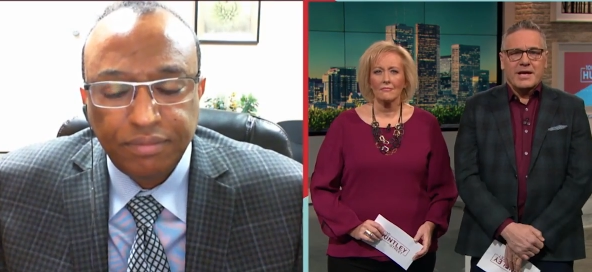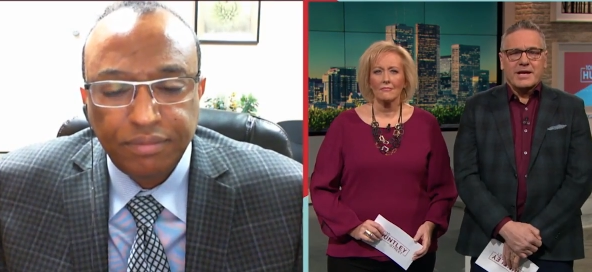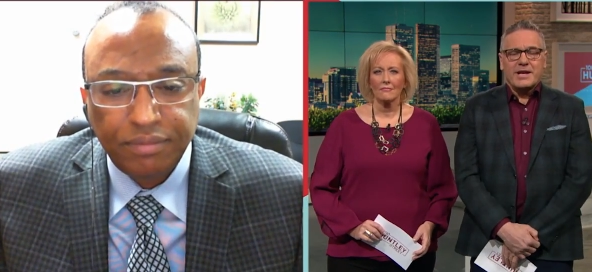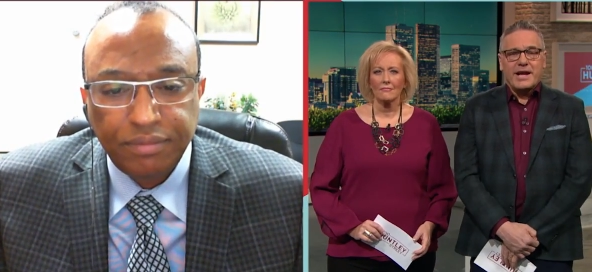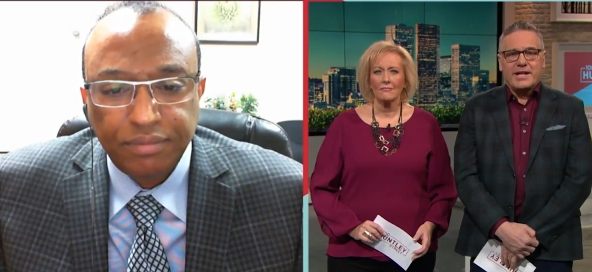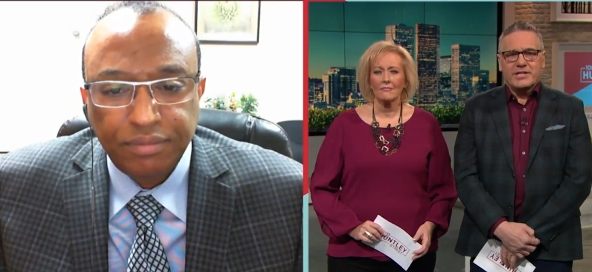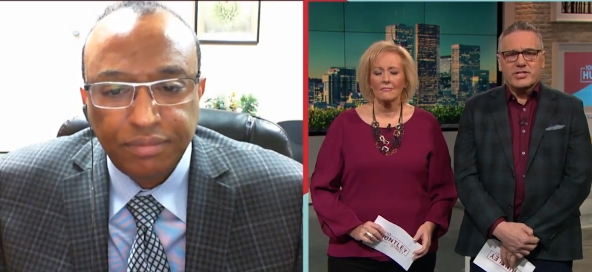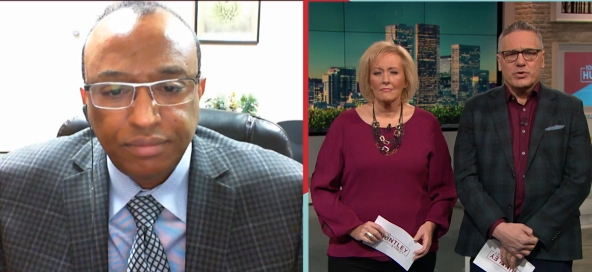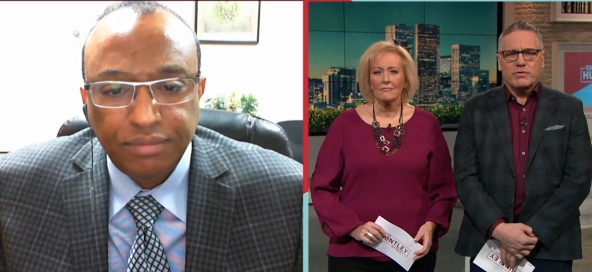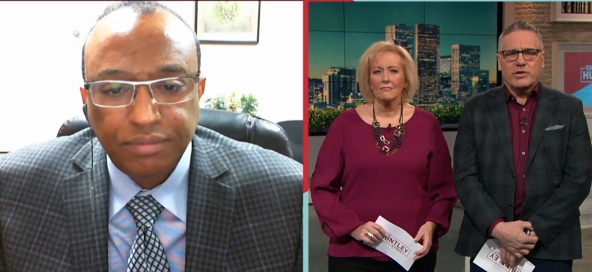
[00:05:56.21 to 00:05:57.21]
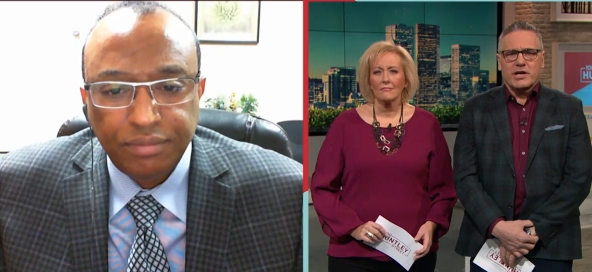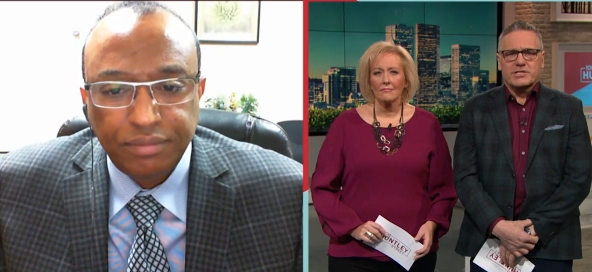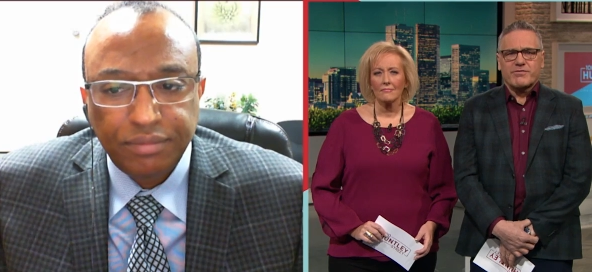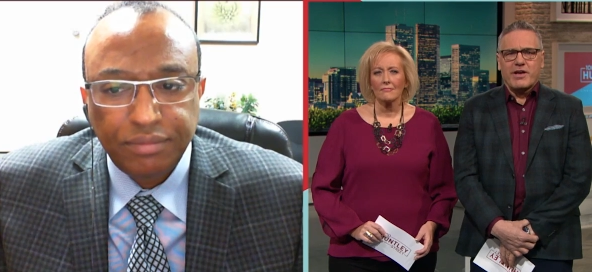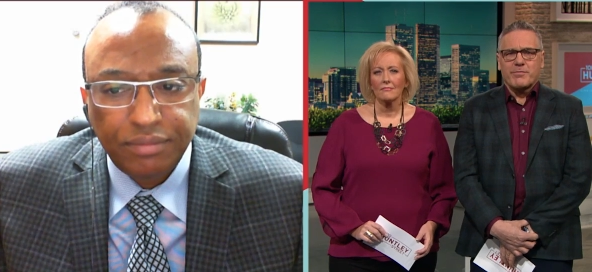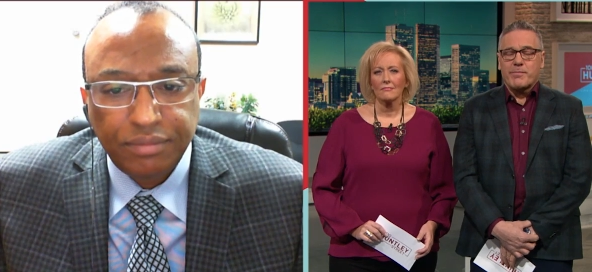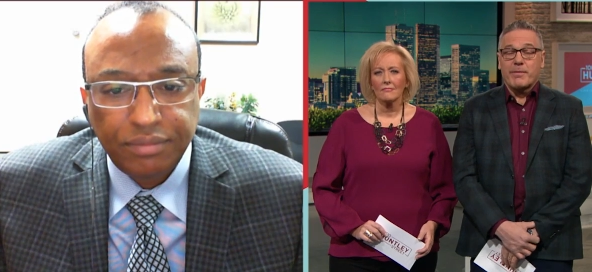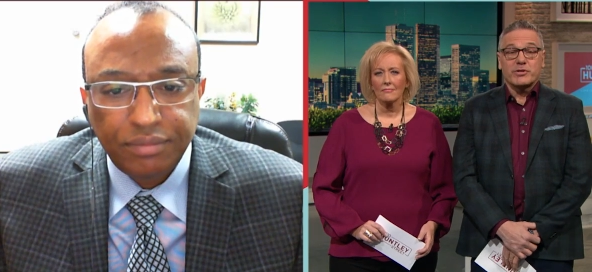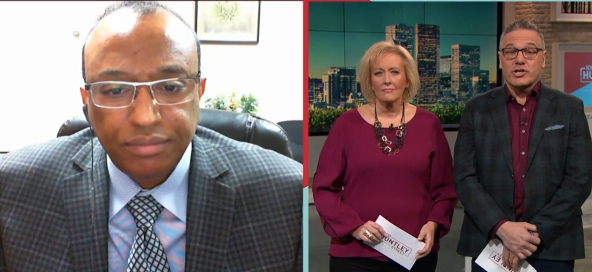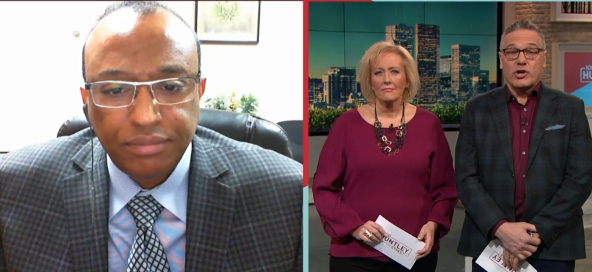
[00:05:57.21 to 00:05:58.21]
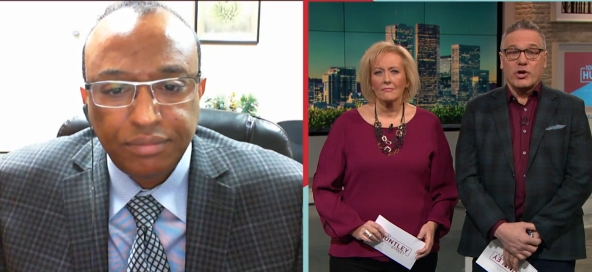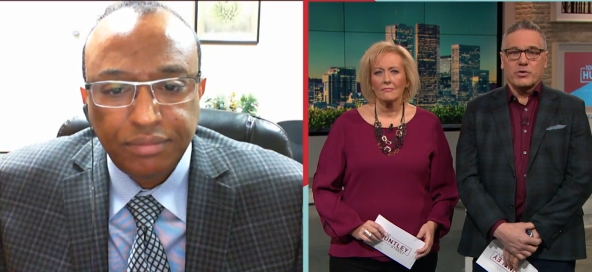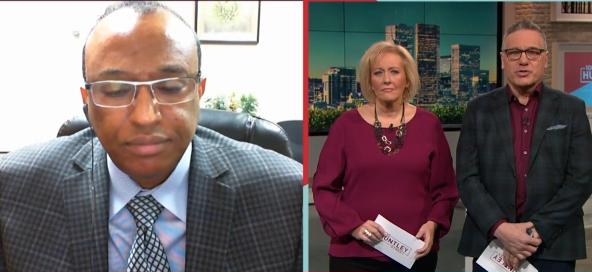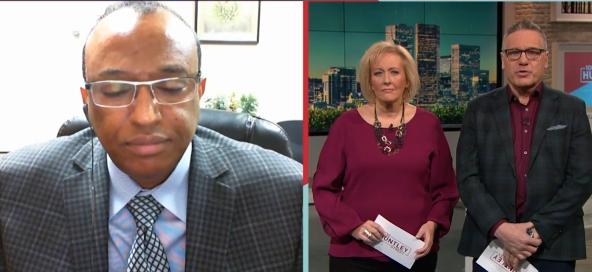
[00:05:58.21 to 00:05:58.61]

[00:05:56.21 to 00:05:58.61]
Speaker 1: Canadians who have lost family members and all those